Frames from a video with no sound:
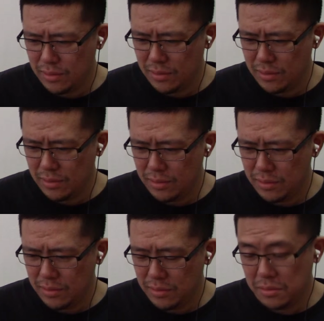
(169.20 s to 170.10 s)

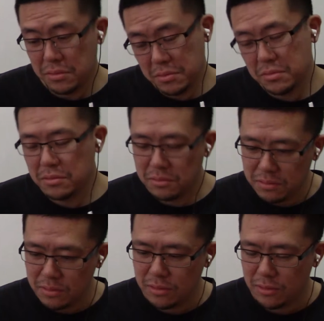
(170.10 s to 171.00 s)

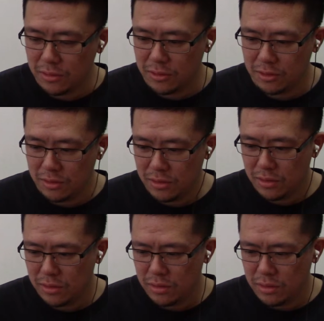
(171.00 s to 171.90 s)

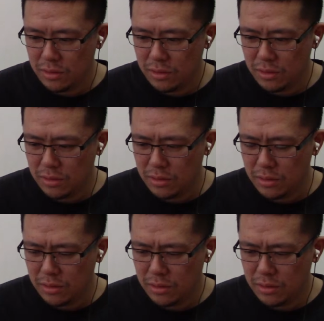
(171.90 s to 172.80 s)

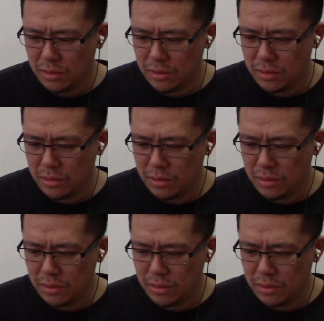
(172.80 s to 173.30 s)
(no one is talking)